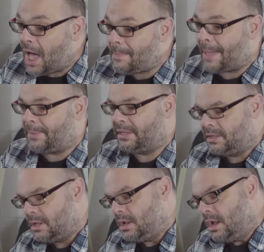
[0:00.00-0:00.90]
I'm happy.
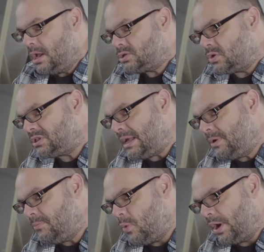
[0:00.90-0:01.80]
So, step
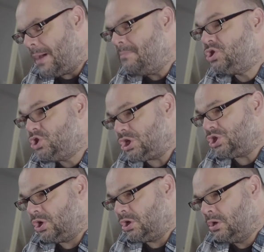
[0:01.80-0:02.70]
number one a
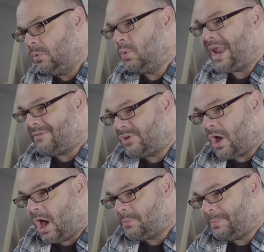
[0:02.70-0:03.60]
magician would have a
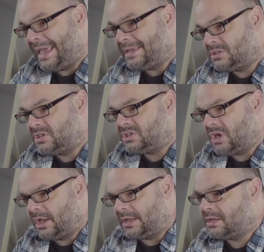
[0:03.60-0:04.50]
card picked and
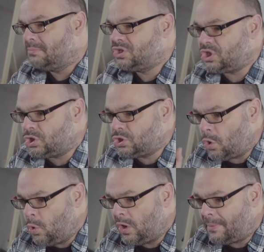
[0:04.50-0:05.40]
signed. Magicians
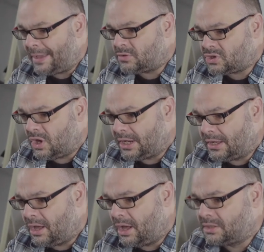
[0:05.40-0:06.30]
are all about
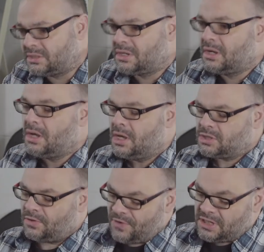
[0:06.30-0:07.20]
signing cards.
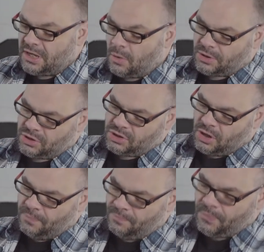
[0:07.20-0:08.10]
So, first thing I want you to
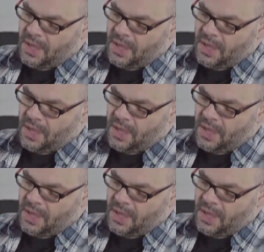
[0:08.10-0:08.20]
do